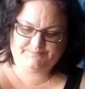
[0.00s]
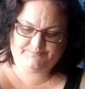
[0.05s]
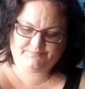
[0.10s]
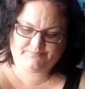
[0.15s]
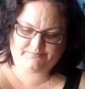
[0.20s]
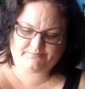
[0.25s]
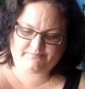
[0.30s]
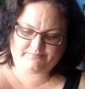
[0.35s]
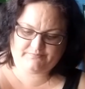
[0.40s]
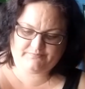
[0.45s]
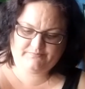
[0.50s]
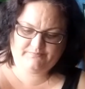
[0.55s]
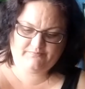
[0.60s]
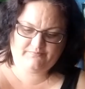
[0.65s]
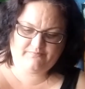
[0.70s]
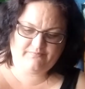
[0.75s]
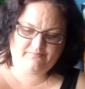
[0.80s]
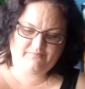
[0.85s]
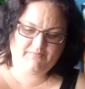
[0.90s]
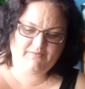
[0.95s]

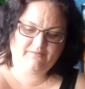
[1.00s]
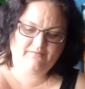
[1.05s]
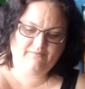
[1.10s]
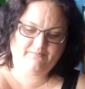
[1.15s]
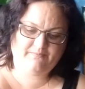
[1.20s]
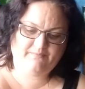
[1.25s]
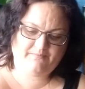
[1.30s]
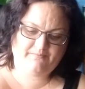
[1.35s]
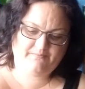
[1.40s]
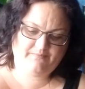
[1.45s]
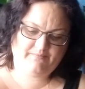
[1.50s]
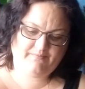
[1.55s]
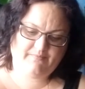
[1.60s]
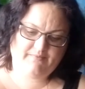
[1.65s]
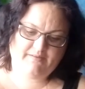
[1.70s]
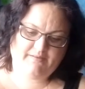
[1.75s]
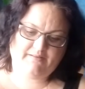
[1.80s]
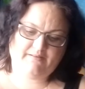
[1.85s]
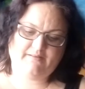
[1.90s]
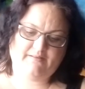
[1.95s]

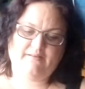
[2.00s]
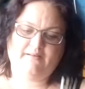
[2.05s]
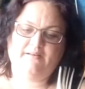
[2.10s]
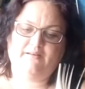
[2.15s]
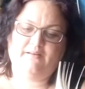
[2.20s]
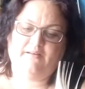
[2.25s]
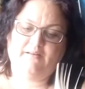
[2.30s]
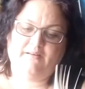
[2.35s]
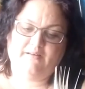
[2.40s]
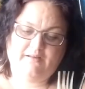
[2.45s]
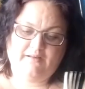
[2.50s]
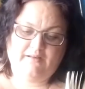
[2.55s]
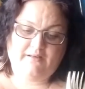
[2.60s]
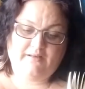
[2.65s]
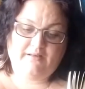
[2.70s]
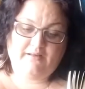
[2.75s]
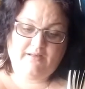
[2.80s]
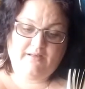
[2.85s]
(no one is talking)